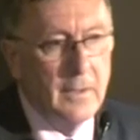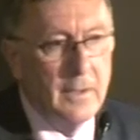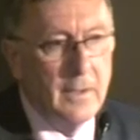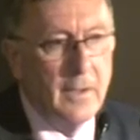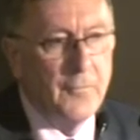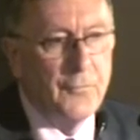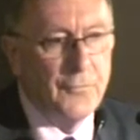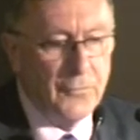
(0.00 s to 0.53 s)

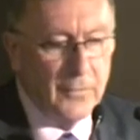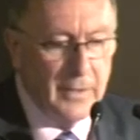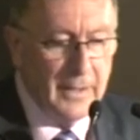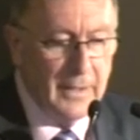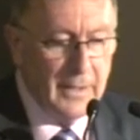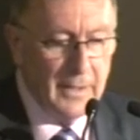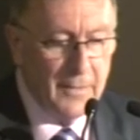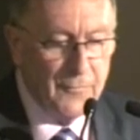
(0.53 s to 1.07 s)
A
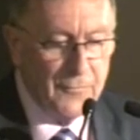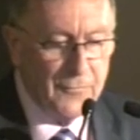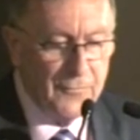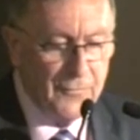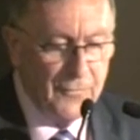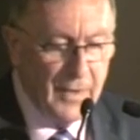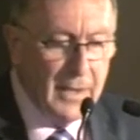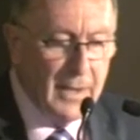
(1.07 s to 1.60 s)
free and
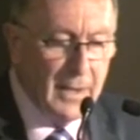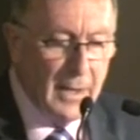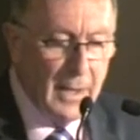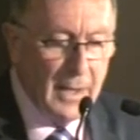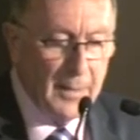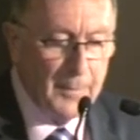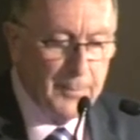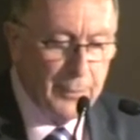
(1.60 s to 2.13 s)
fair
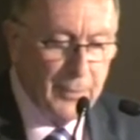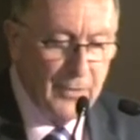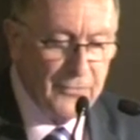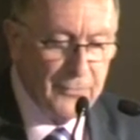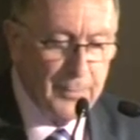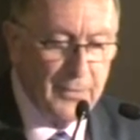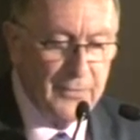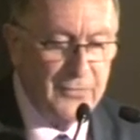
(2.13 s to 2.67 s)
and
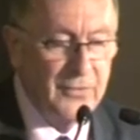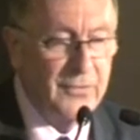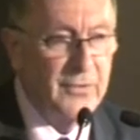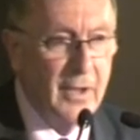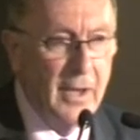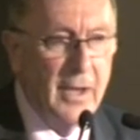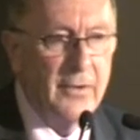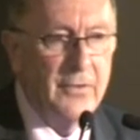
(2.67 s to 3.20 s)
prosperous
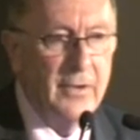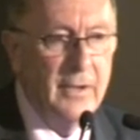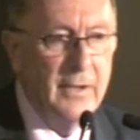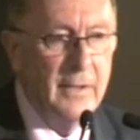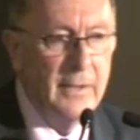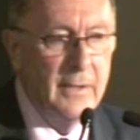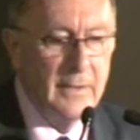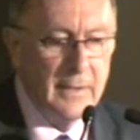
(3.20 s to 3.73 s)
society
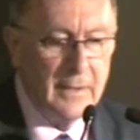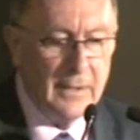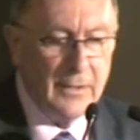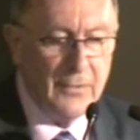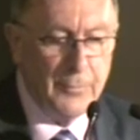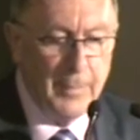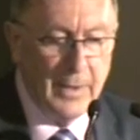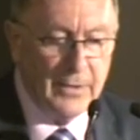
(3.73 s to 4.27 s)

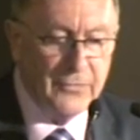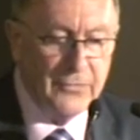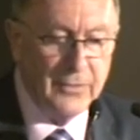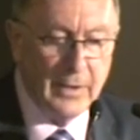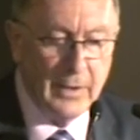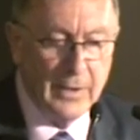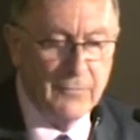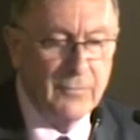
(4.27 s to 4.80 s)
is best
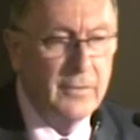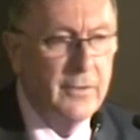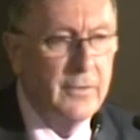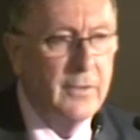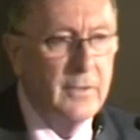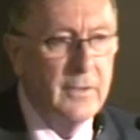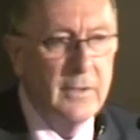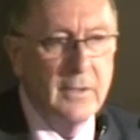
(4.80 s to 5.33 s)
delivered
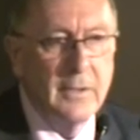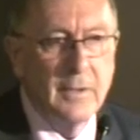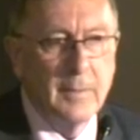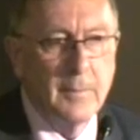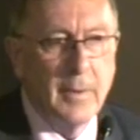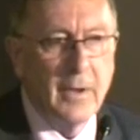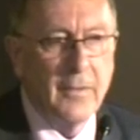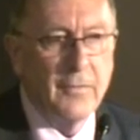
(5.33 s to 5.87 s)

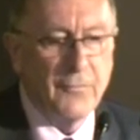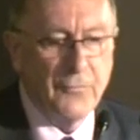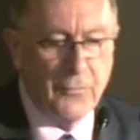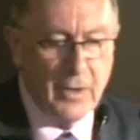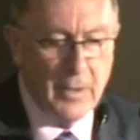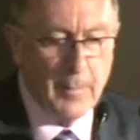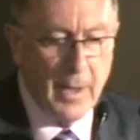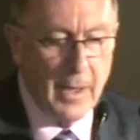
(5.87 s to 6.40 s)
by the
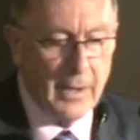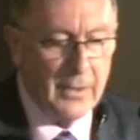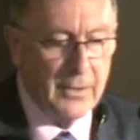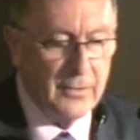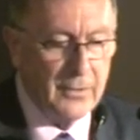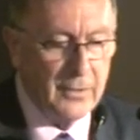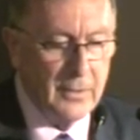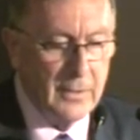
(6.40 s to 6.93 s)
free market
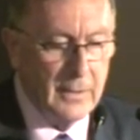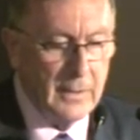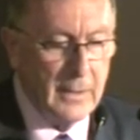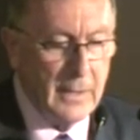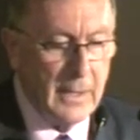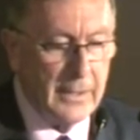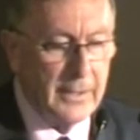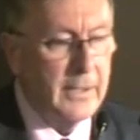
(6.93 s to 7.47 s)

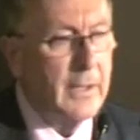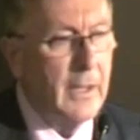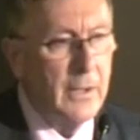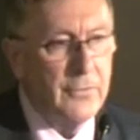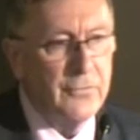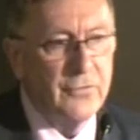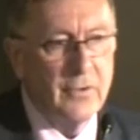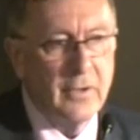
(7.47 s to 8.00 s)
and a
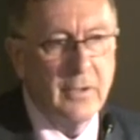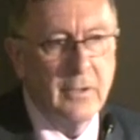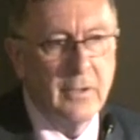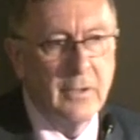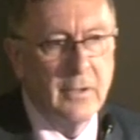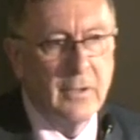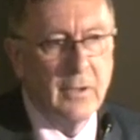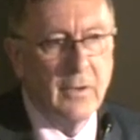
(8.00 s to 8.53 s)
culture
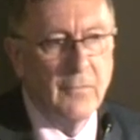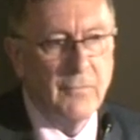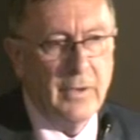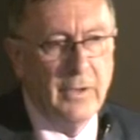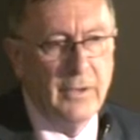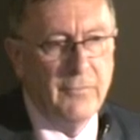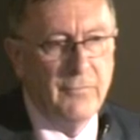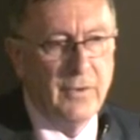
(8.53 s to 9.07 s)
of
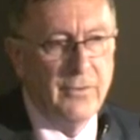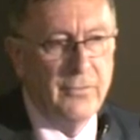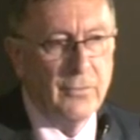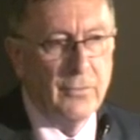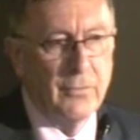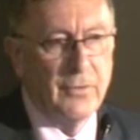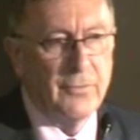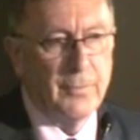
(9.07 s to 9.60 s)
individual
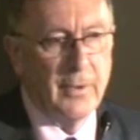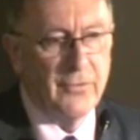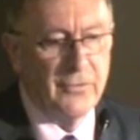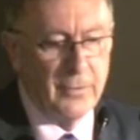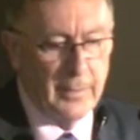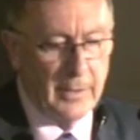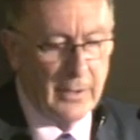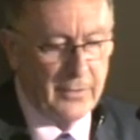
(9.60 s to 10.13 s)

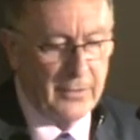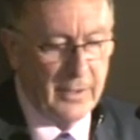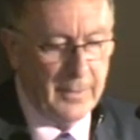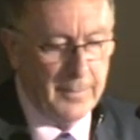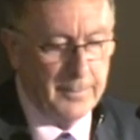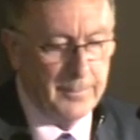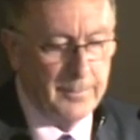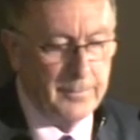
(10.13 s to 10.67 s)
responsibility.
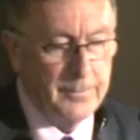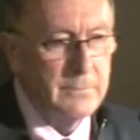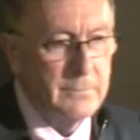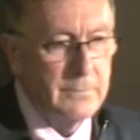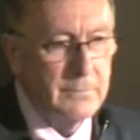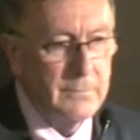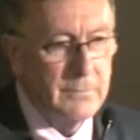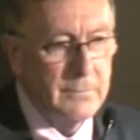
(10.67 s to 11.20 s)

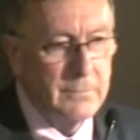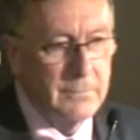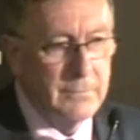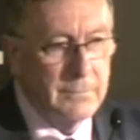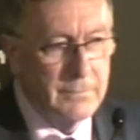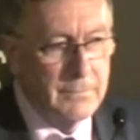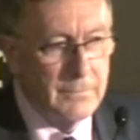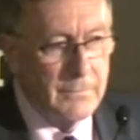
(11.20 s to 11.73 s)

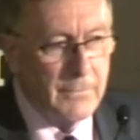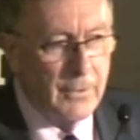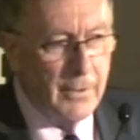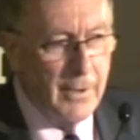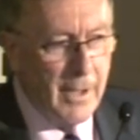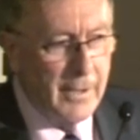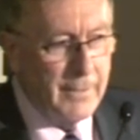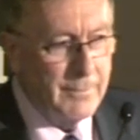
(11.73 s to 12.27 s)
Good
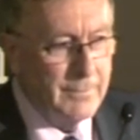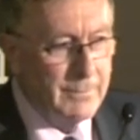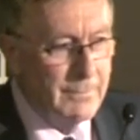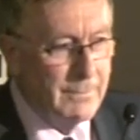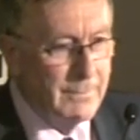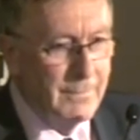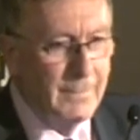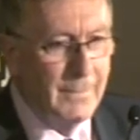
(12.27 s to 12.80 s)
night
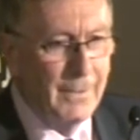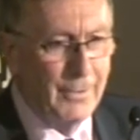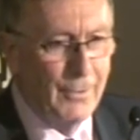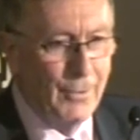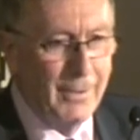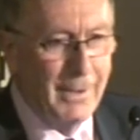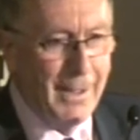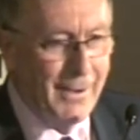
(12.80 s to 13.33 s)
and
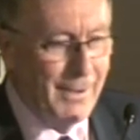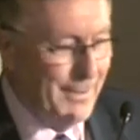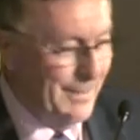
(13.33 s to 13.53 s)
good luck.